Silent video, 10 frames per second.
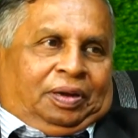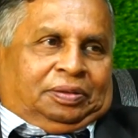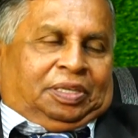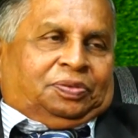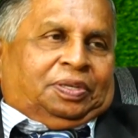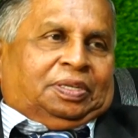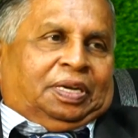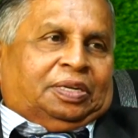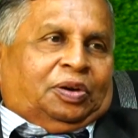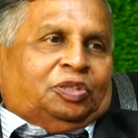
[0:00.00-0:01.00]
This was
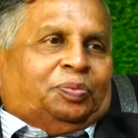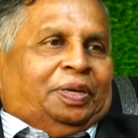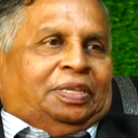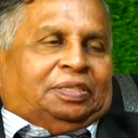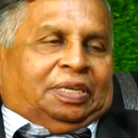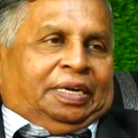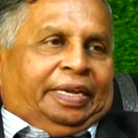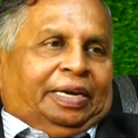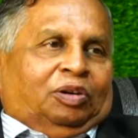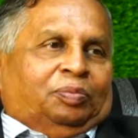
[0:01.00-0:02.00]
introduced by this
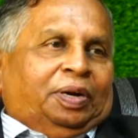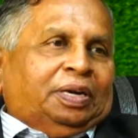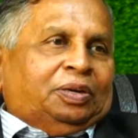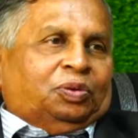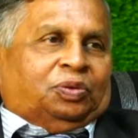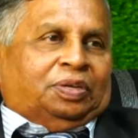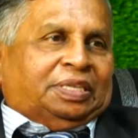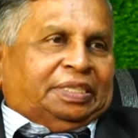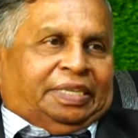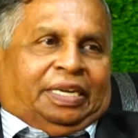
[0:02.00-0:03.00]
NDA government in
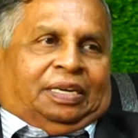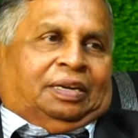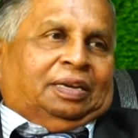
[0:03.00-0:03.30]
2016.